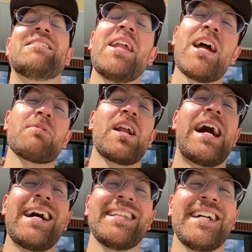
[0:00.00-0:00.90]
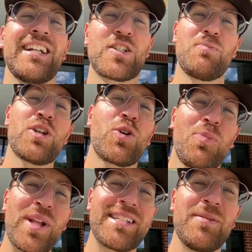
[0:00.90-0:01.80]
Today I'm going to highlight a special
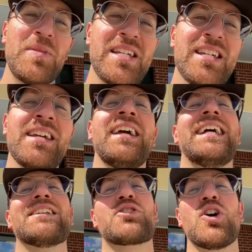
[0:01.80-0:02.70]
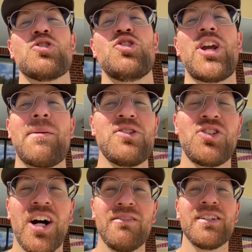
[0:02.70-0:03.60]
place to me. It's called Jammin'
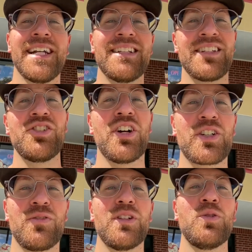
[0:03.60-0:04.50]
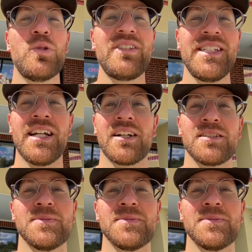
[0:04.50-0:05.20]
Java and it's in Youngsville, Louisiana.